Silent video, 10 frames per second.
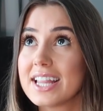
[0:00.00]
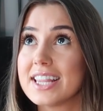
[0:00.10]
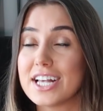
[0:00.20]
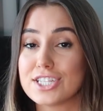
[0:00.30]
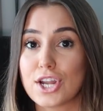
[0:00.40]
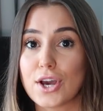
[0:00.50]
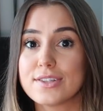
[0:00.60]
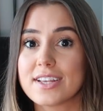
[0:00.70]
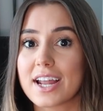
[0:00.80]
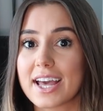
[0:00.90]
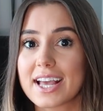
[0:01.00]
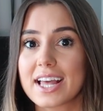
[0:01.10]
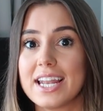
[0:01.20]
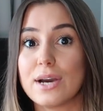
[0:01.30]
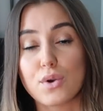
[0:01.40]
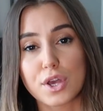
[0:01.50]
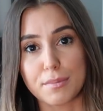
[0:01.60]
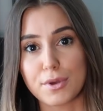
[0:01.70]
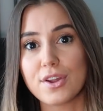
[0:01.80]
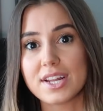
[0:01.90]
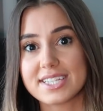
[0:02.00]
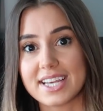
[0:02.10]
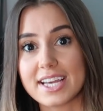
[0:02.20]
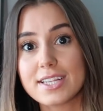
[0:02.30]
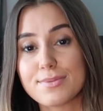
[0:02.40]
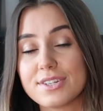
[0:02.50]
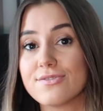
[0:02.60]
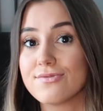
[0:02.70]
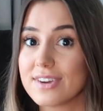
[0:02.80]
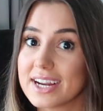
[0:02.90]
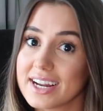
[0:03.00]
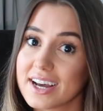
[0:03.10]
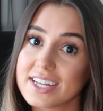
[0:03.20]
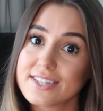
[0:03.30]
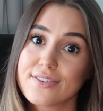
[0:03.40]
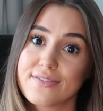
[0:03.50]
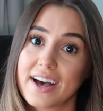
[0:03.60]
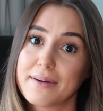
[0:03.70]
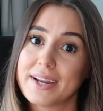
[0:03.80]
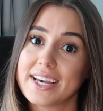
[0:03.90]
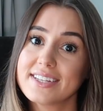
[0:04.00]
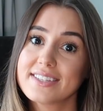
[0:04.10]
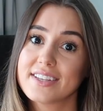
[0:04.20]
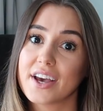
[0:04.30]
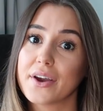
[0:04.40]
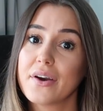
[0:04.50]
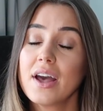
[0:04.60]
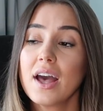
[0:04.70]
There's loads of like little communities which are really nice for families. So